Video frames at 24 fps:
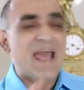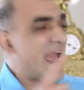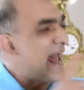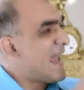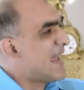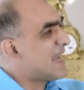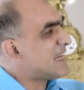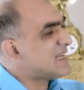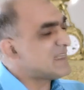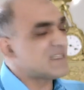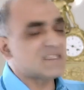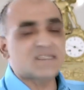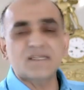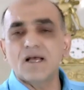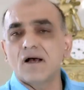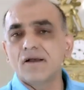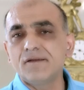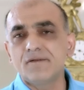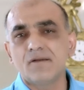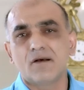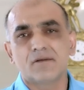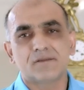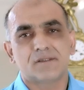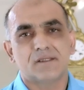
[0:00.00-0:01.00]

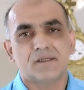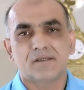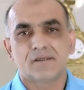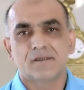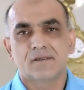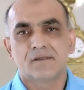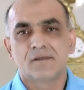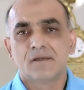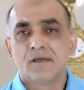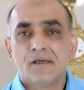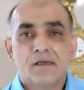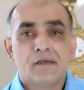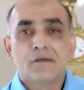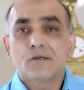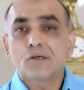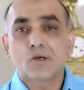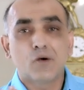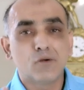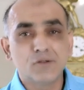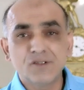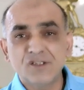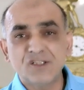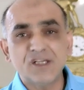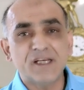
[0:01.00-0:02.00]
acyanotic
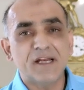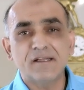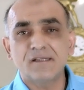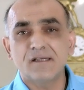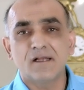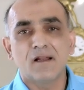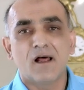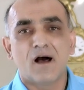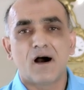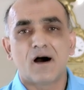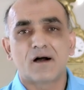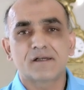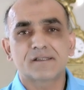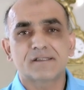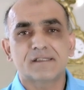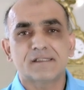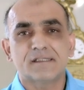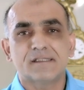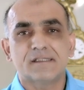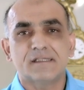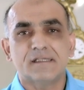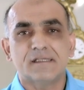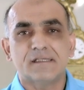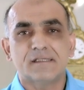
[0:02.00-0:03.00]
congenital heart
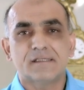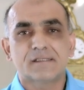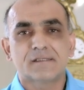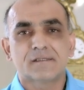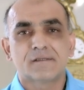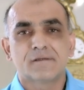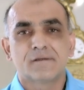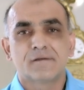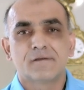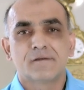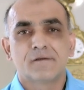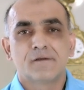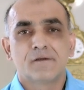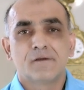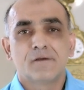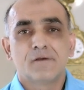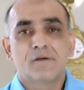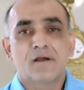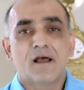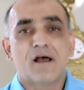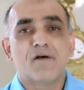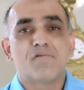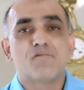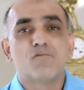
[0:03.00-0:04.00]
disease.
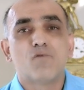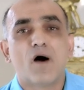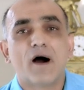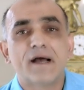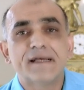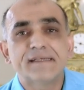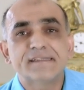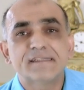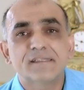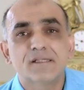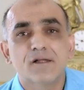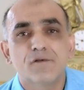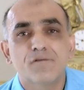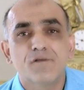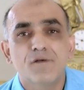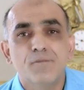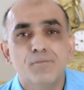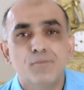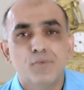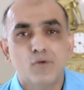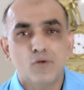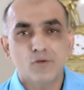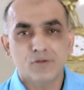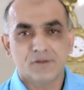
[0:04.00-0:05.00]
And why is it of
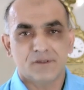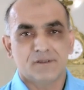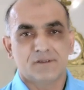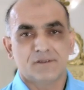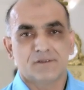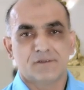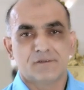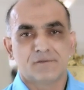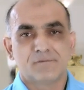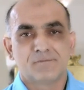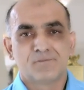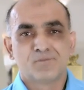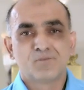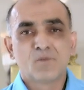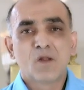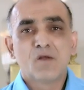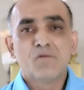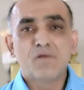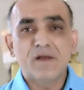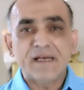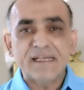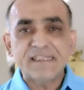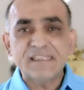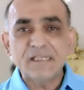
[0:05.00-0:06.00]
importance?
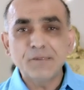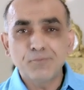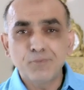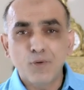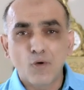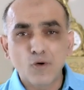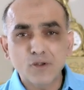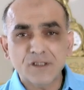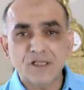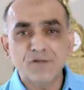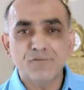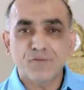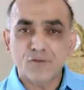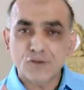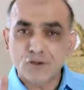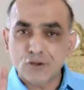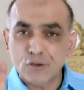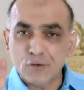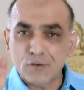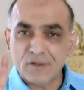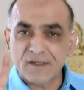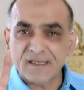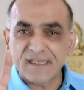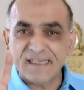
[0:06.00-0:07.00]
Well, it's important for
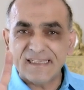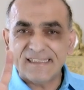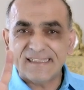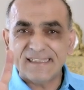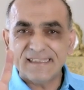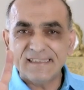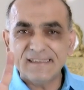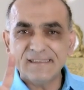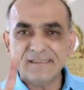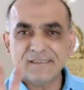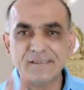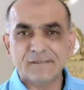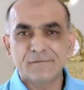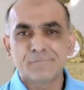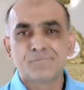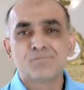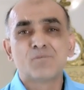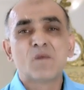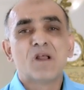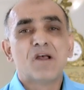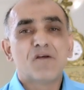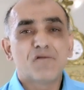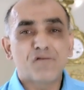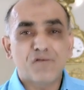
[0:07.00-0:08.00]
two reasons.
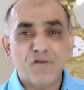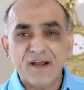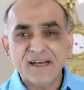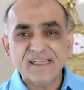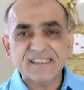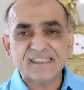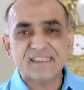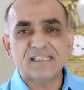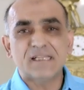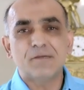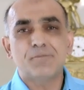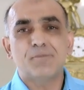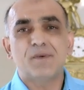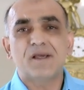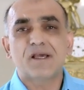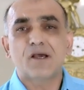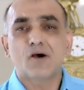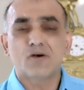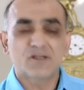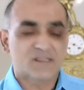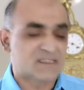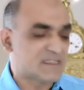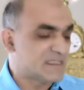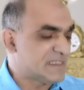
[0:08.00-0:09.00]
Firstly,
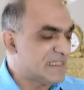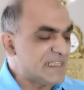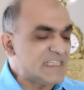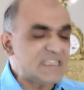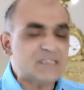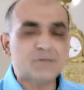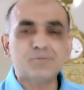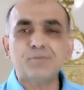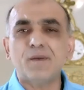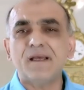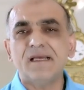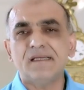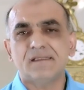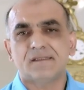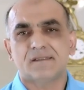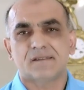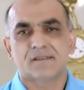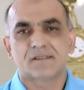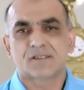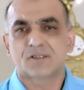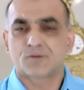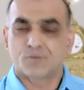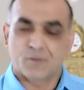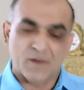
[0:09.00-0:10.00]
because these
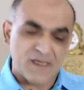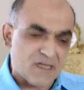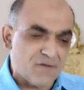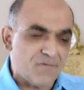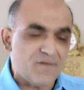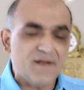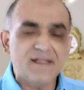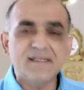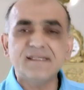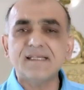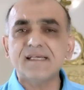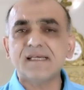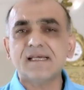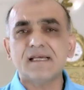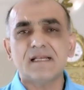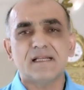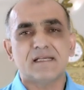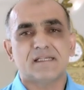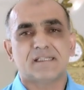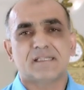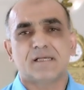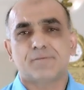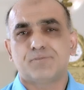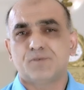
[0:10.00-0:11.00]
patients with a ventricular
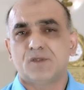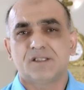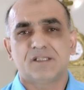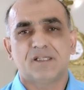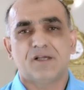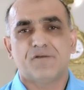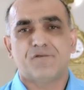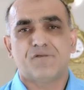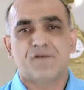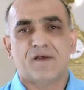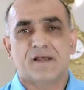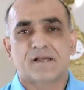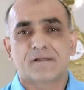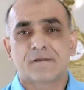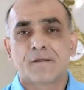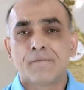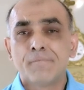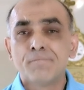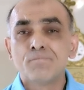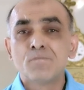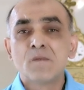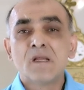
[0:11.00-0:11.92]
septal defect